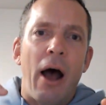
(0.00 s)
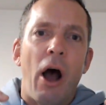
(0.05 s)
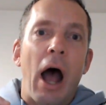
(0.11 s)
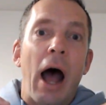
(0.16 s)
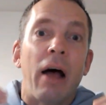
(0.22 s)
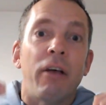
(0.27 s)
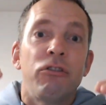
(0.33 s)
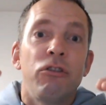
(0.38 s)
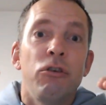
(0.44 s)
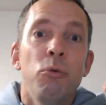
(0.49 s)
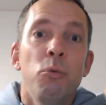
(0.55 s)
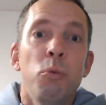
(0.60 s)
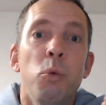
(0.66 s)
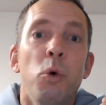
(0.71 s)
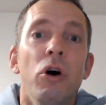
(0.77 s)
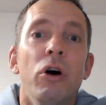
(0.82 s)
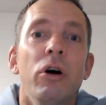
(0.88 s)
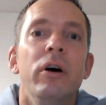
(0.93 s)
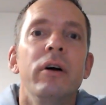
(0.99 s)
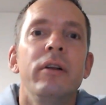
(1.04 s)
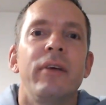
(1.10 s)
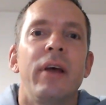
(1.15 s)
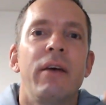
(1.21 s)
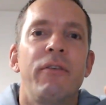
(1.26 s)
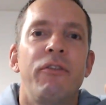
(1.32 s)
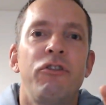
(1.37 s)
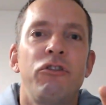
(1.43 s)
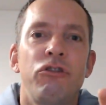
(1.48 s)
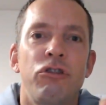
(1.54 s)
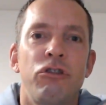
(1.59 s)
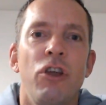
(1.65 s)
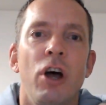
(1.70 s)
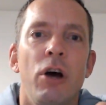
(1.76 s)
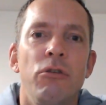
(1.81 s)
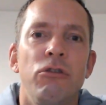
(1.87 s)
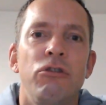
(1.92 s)
as you would if
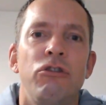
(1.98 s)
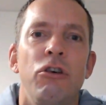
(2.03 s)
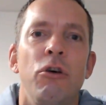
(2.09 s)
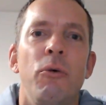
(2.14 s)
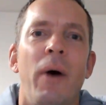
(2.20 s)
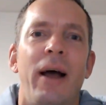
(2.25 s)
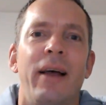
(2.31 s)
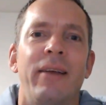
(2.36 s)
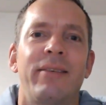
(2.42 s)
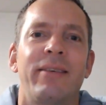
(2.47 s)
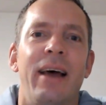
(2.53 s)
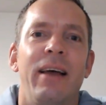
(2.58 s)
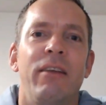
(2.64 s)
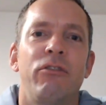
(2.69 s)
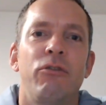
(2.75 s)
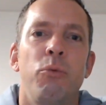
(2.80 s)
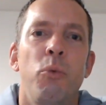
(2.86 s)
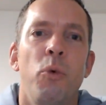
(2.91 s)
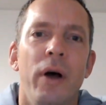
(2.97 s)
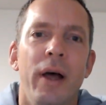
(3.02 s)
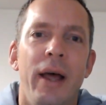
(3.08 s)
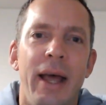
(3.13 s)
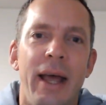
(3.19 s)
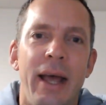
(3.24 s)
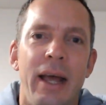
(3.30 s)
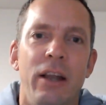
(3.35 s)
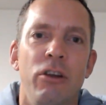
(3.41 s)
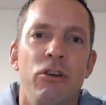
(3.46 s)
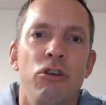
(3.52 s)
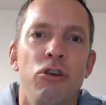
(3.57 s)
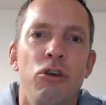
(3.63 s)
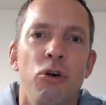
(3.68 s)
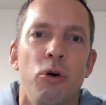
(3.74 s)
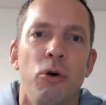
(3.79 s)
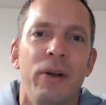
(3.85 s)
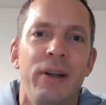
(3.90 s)
those two assets were in
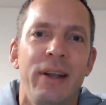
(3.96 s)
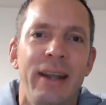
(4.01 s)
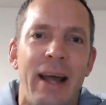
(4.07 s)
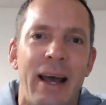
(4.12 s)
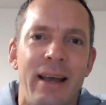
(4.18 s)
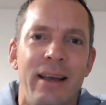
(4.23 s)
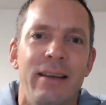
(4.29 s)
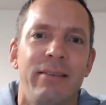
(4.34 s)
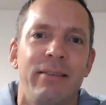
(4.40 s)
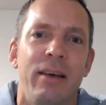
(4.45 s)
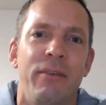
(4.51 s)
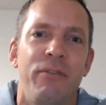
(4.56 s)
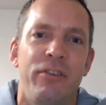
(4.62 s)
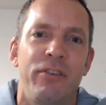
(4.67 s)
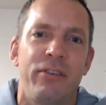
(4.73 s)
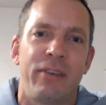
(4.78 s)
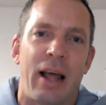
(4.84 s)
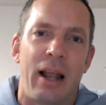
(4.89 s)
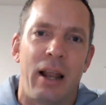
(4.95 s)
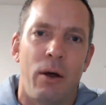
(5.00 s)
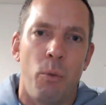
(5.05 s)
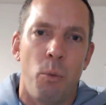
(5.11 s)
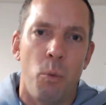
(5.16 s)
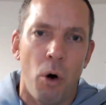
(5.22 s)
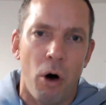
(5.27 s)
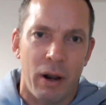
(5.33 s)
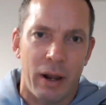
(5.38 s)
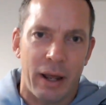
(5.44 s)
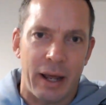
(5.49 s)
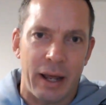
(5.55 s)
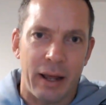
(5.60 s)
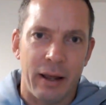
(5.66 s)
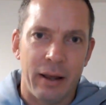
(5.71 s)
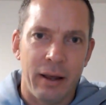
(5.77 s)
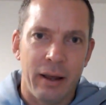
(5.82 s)
your native Stellar wallet.